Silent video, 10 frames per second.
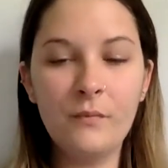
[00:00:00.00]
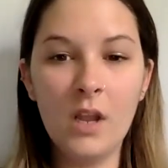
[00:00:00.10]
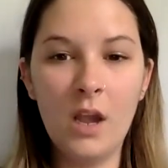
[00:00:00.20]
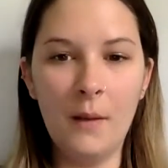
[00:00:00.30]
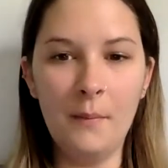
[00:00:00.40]

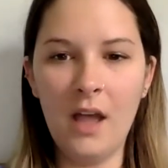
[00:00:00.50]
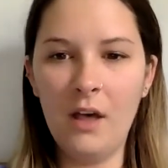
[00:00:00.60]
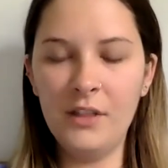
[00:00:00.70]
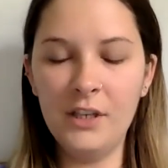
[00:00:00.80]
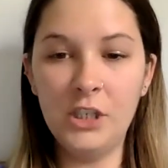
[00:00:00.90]

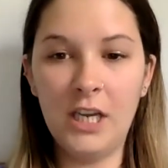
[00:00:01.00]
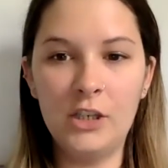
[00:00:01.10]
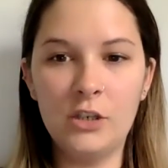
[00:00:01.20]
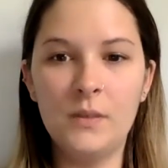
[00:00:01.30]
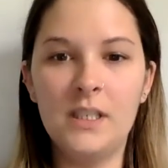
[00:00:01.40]
health
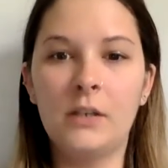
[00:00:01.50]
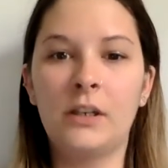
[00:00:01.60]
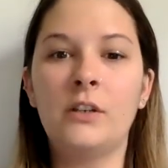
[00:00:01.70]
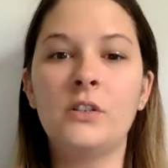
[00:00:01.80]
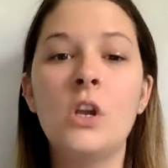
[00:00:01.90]
education
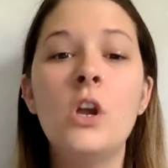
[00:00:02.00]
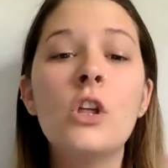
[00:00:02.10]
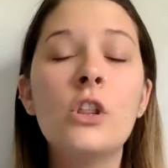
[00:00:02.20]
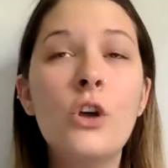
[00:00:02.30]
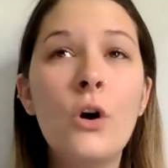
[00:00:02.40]
materials,
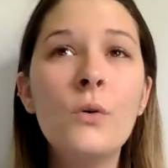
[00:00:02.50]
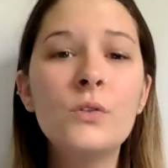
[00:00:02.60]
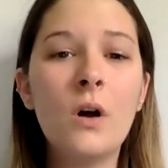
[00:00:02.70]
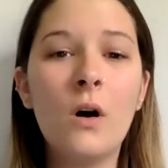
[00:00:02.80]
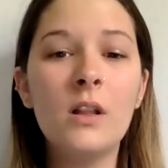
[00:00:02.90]
those
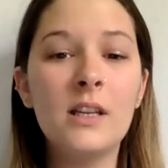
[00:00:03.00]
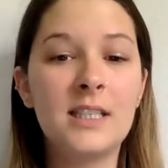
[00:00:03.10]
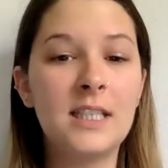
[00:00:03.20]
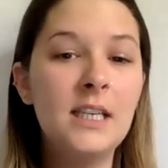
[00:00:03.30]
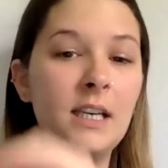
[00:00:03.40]
all
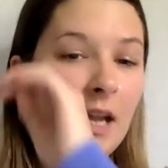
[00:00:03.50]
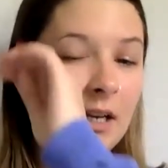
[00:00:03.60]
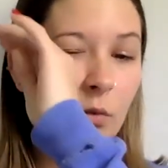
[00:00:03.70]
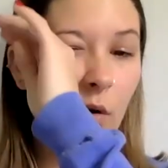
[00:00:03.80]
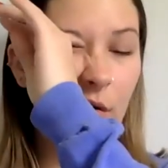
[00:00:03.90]
exceed a
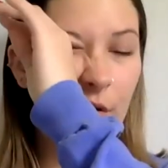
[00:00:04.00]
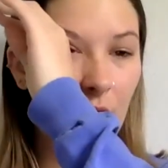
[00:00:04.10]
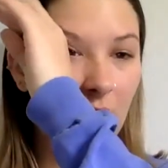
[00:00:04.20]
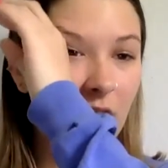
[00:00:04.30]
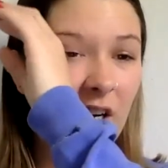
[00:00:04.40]
12th
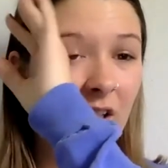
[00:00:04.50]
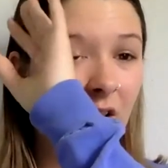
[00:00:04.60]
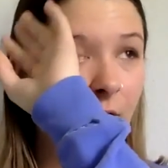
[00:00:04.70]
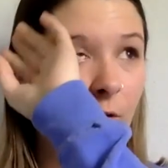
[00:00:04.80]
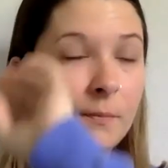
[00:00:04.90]
grade reading
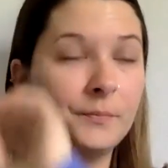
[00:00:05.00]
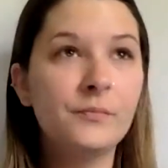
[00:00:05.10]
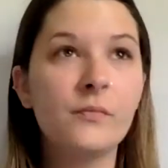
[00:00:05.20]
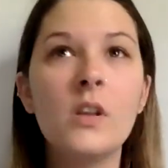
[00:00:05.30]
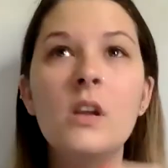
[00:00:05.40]
level.
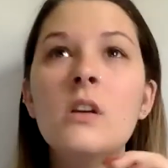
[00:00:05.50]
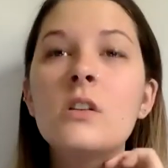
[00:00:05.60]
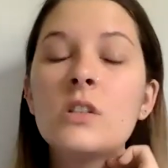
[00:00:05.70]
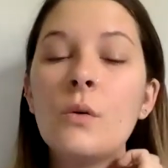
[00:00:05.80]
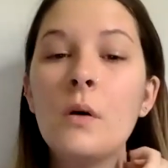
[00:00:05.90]

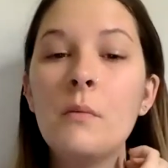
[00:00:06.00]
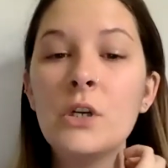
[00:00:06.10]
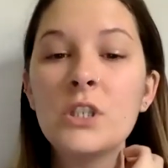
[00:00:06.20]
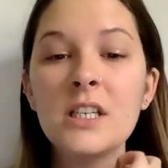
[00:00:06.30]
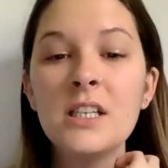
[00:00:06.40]
So while
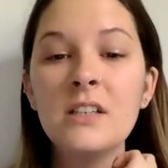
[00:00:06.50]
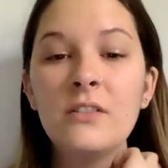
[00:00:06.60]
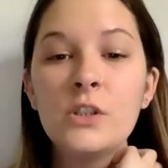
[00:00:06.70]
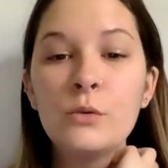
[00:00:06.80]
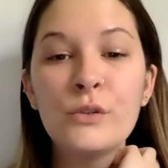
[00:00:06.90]
most
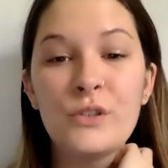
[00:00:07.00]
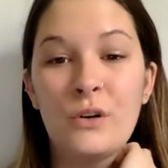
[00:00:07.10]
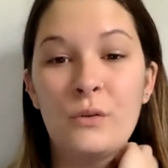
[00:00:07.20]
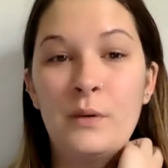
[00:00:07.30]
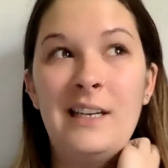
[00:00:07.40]
individuals
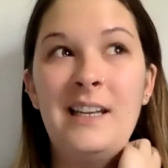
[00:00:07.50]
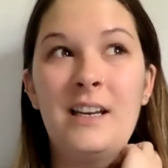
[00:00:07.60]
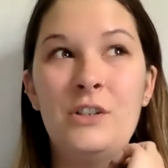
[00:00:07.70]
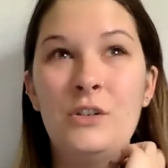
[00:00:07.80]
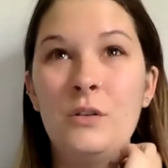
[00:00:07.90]
are reading at
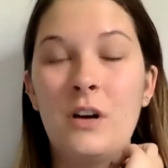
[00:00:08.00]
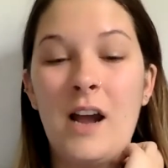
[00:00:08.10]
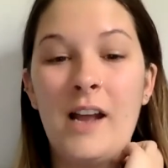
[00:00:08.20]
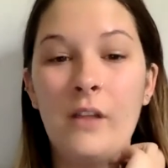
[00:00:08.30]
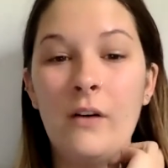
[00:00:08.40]
a junior
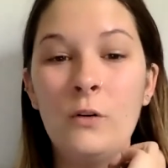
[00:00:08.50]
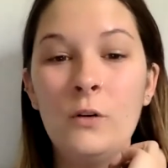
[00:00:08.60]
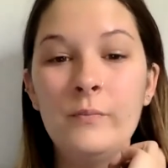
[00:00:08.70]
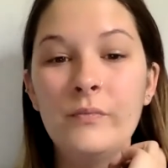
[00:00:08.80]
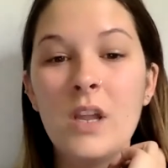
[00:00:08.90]
high
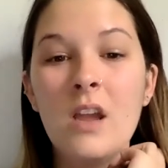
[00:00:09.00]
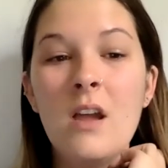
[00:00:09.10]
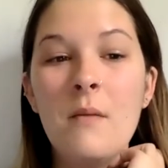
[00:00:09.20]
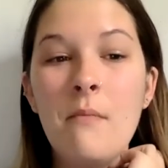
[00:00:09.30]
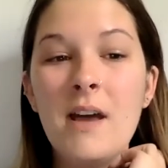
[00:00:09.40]
level,
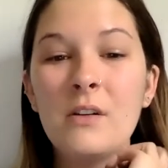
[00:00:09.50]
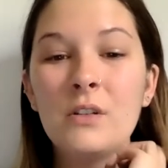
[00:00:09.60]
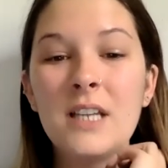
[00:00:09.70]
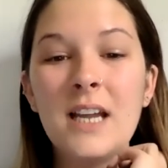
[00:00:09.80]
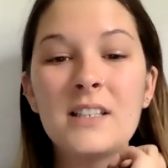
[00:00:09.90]

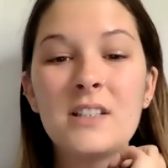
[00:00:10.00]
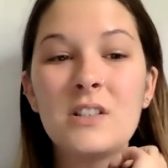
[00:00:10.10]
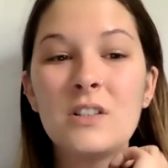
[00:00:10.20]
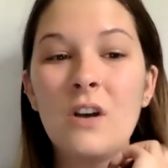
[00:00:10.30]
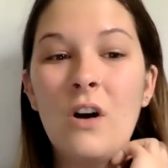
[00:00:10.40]
medical
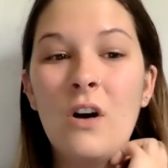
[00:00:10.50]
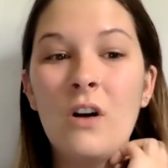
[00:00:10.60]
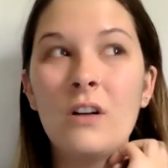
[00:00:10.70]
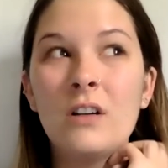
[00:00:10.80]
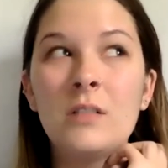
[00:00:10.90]
texts
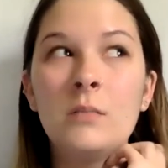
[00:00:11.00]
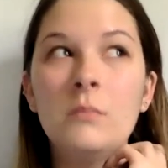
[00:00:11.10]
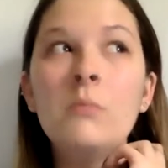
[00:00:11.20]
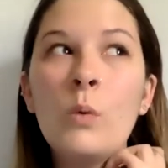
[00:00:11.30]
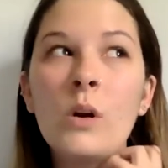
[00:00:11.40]
are
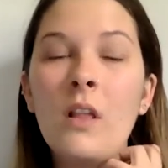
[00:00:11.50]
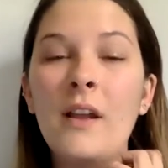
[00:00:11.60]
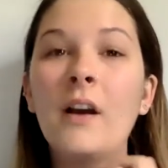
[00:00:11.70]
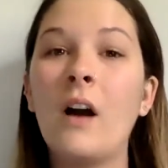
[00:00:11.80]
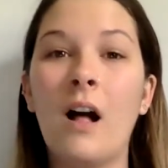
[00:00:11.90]
more
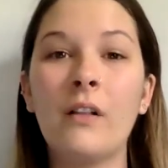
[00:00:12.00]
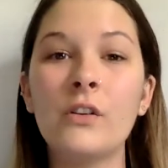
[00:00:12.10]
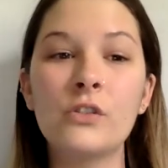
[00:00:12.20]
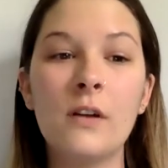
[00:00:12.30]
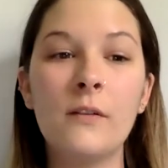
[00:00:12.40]
like a
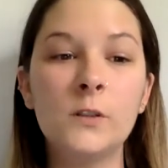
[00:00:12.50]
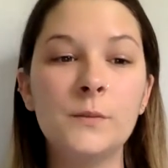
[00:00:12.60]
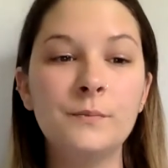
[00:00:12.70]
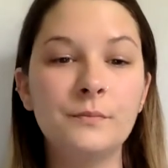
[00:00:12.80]
college level.